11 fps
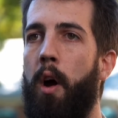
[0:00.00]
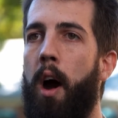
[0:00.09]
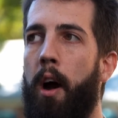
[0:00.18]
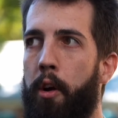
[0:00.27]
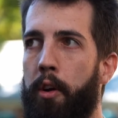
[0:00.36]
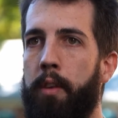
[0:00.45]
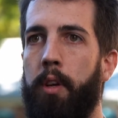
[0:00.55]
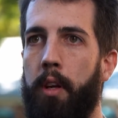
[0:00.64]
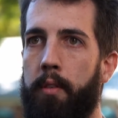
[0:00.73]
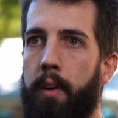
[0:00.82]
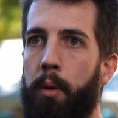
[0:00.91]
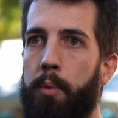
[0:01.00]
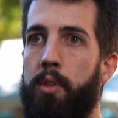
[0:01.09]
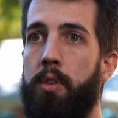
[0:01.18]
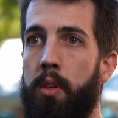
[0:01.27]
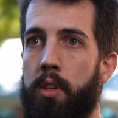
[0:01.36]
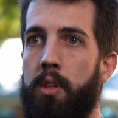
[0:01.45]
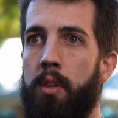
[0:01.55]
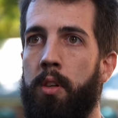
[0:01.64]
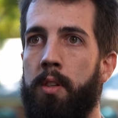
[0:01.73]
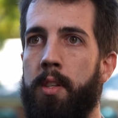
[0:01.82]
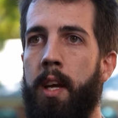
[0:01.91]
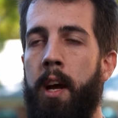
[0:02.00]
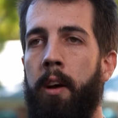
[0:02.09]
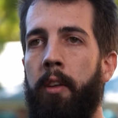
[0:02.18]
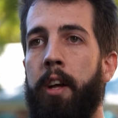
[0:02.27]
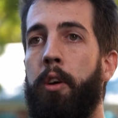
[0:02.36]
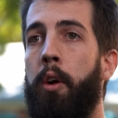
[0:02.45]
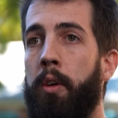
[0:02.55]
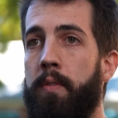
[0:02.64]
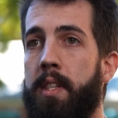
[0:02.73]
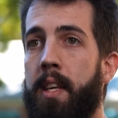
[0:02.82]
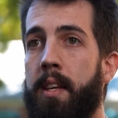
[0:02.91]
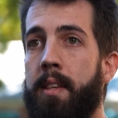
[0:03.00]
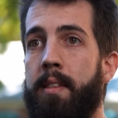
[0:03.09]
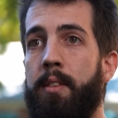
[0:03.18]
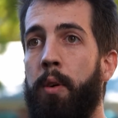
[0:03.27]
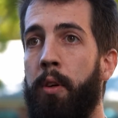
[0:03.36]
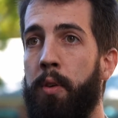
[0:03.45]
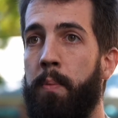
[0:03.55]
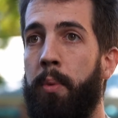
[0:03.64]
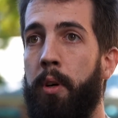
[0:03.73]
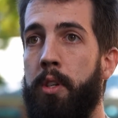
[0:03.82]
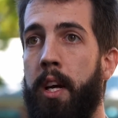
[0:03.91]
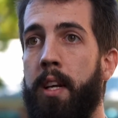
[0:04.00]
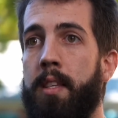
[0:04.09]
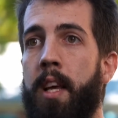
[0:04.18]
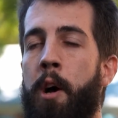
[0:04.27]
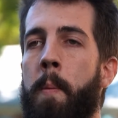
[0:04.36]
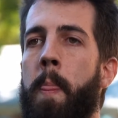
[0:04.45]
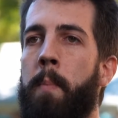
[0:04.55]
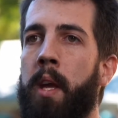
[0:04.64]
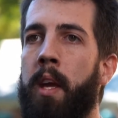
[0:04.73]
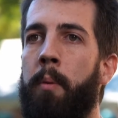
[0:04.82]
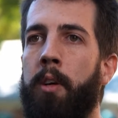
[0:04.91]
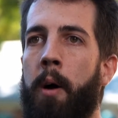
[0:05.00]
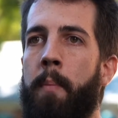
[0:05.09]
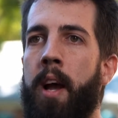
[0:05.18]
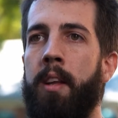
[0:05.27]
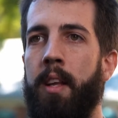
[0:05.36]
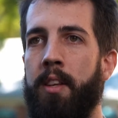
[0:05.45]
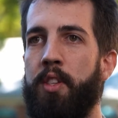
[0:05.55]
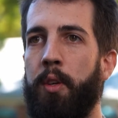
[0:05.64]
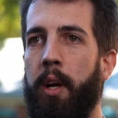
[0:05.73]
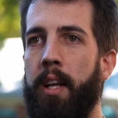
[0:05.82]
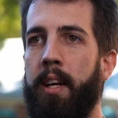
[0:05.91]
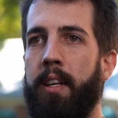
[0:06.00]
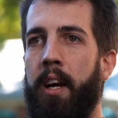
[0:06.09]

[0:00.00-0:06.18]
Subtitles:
are only really available to uni students, like going overseas and doing awesome projects, and being able to come back and integrate that